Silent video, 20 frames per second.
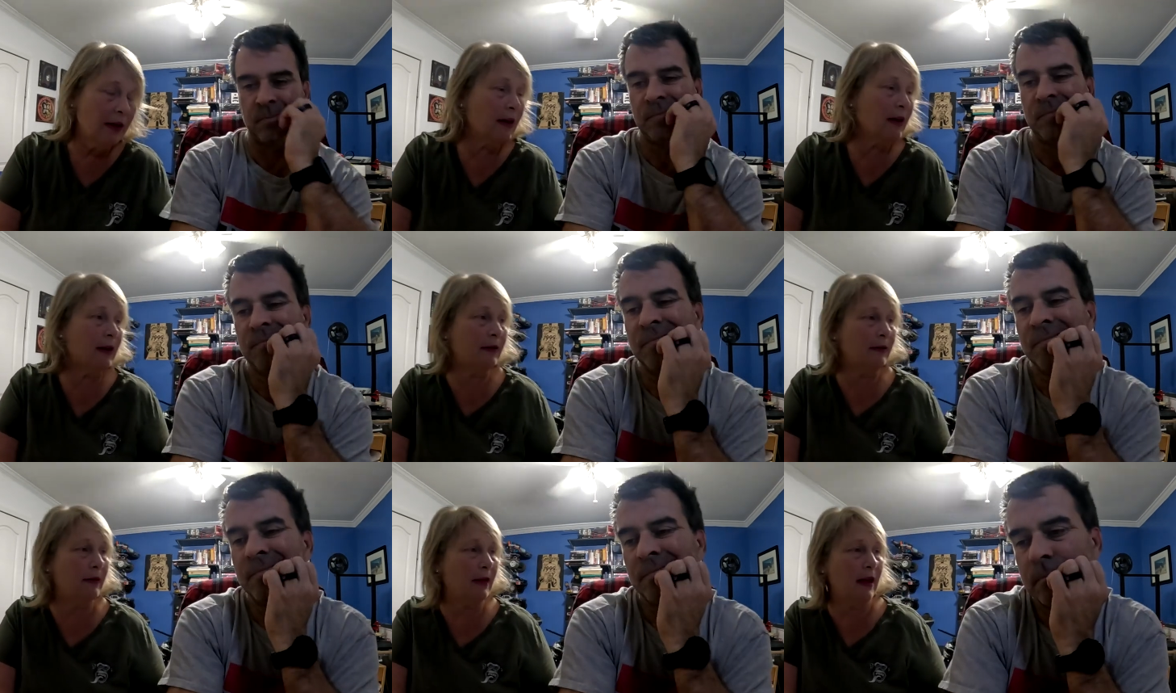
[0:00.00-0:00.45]

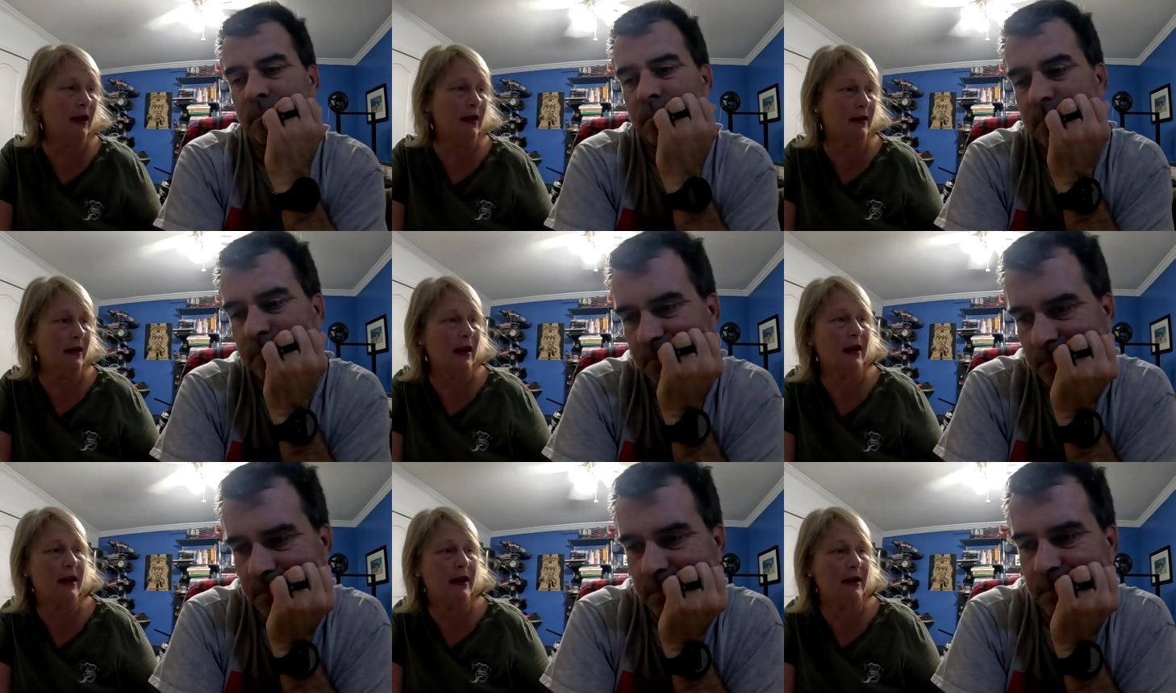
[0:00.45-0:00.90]
Speaker 1: and,
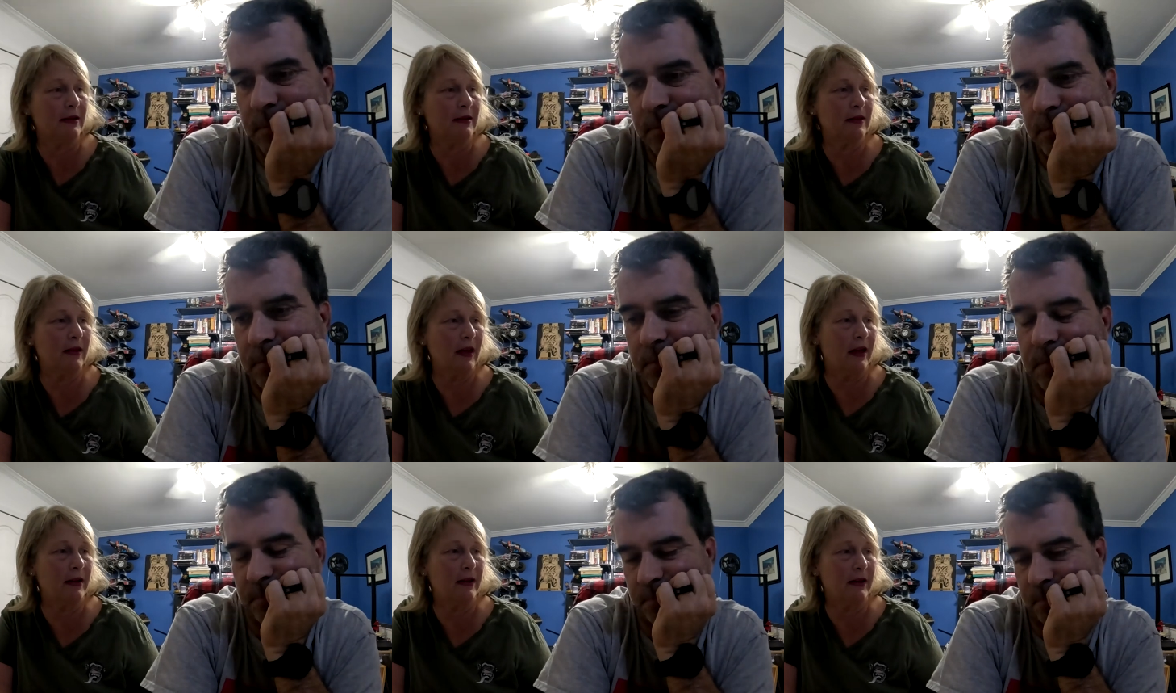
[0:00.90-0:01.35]
and kind of
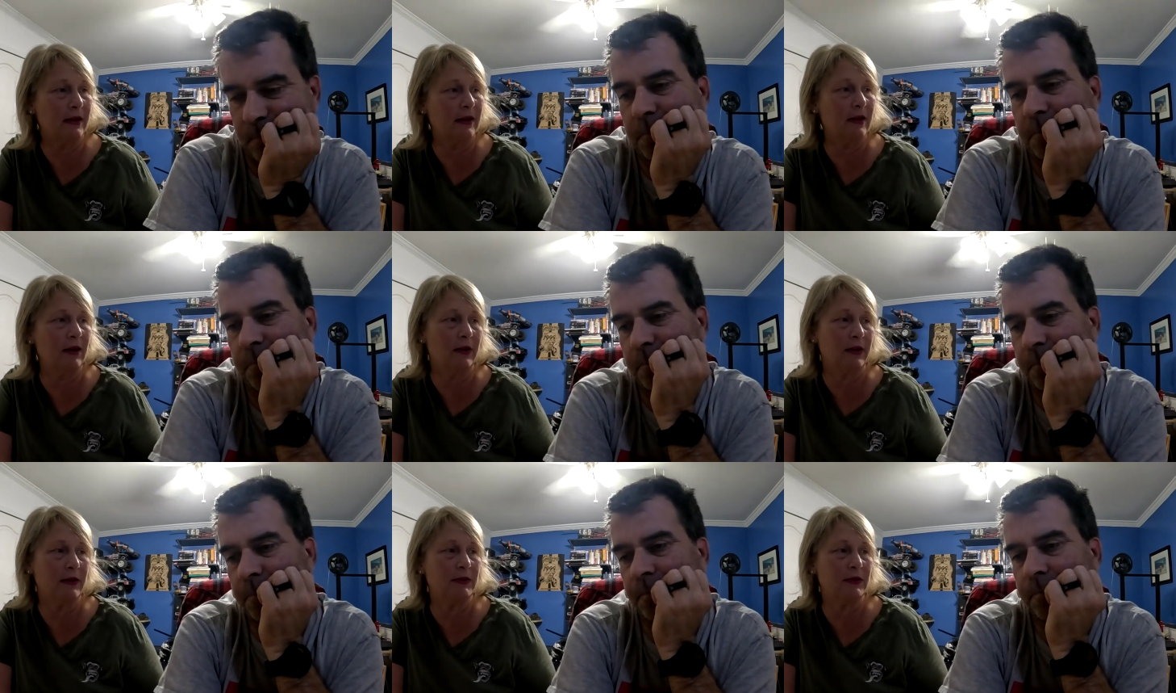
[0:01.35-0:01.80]
thought, you
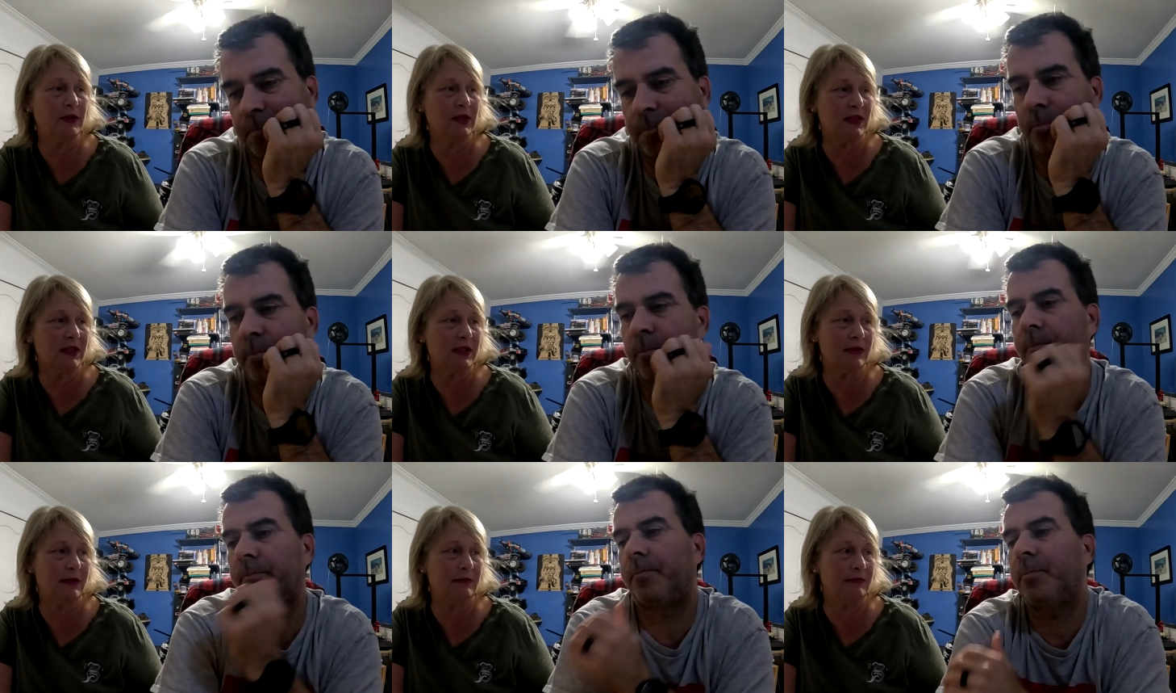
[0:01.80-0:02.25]
know, he was
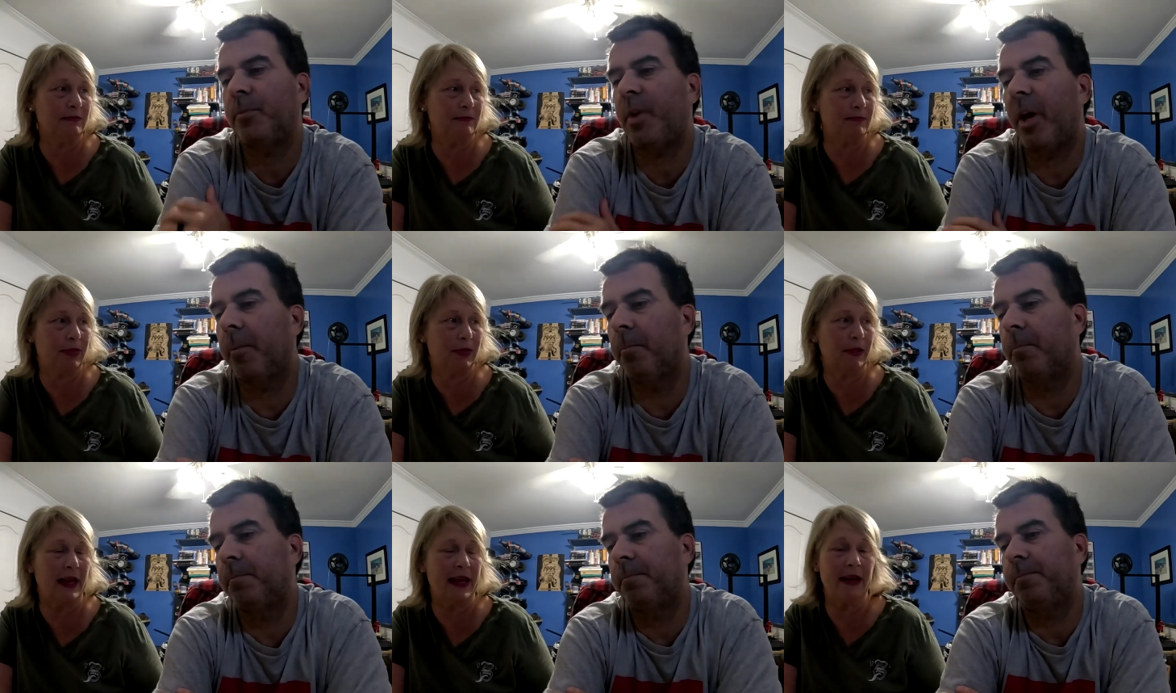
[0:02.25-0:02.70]
just
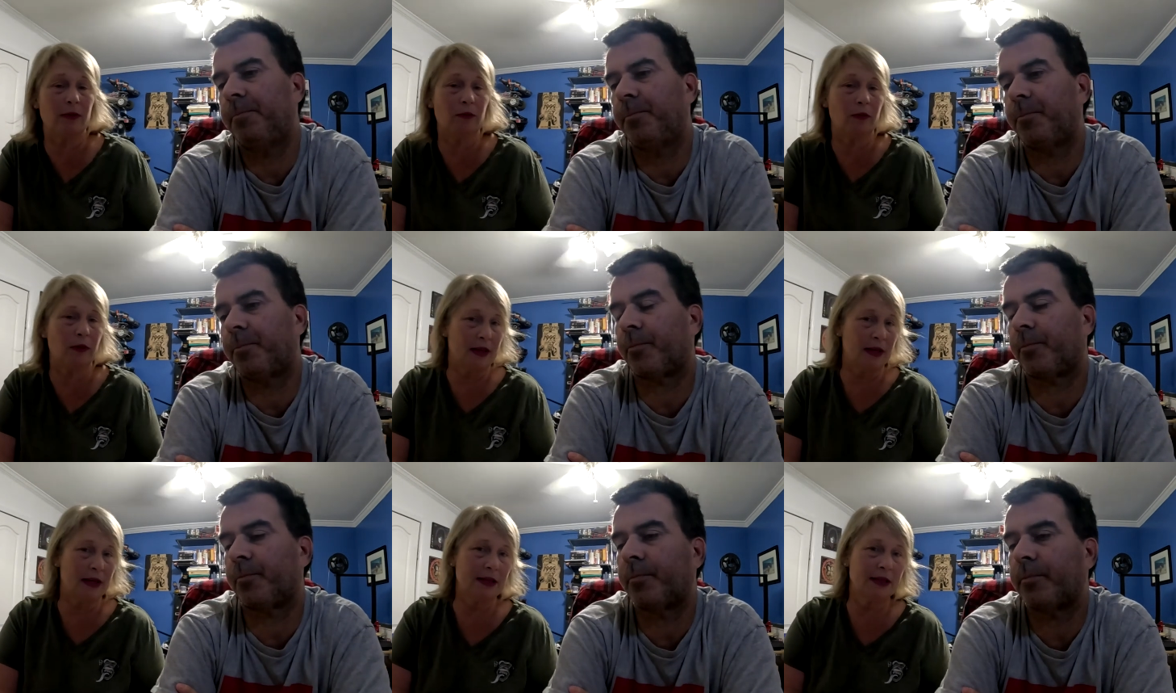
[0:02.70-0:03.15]
yeah. playing
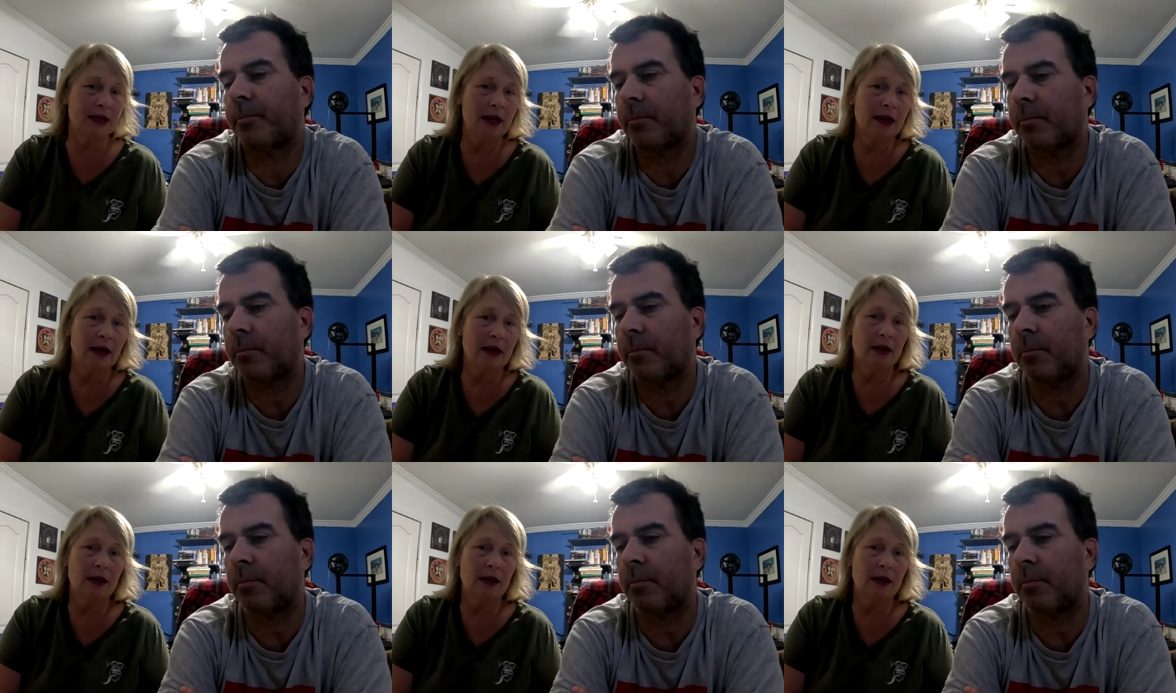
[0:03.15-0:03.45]
with us.